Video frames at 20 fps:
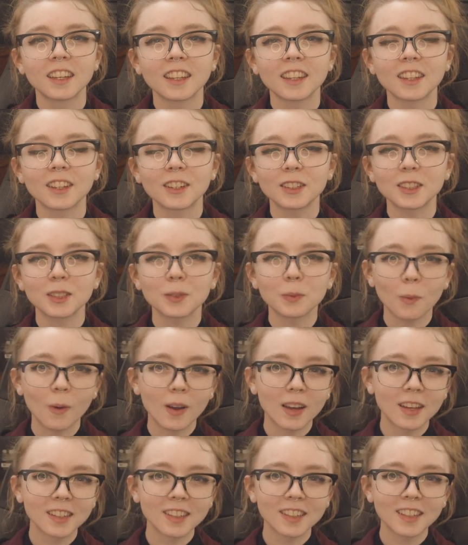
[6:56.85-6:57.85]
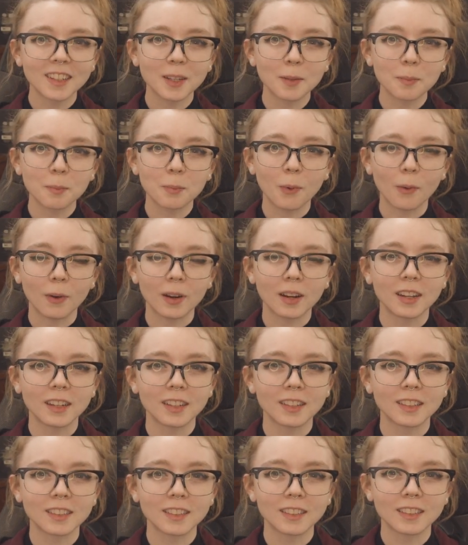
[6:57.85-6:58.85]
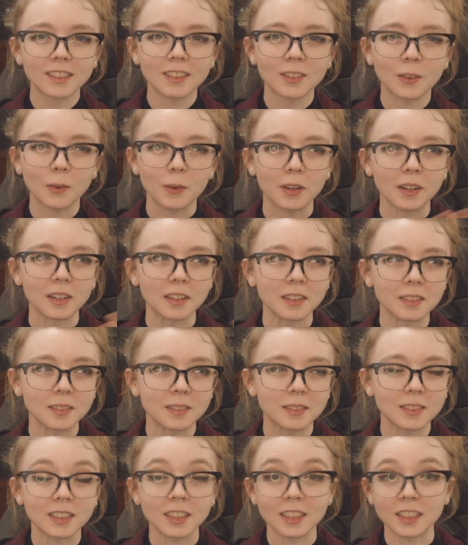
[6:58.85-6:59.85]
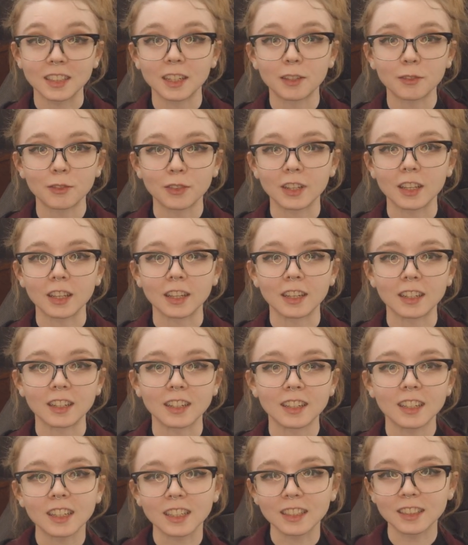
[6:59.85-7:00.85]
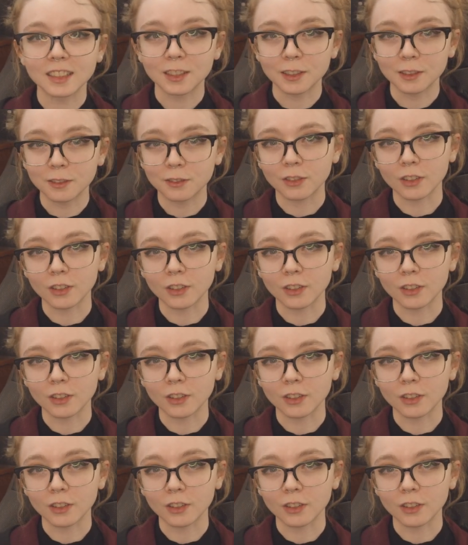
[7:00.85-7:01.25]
there is one important or significant Eastern